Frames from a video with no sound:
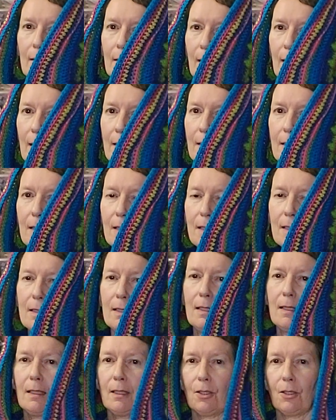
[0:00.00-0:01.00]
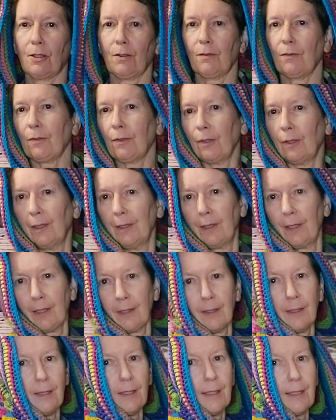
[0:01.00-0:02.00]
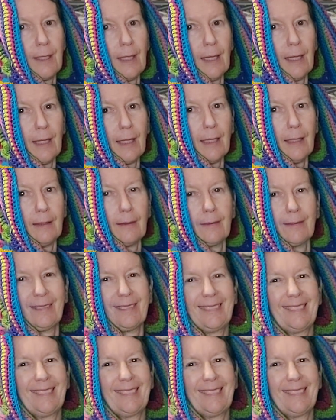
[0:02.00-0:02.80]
That is a decision for another day.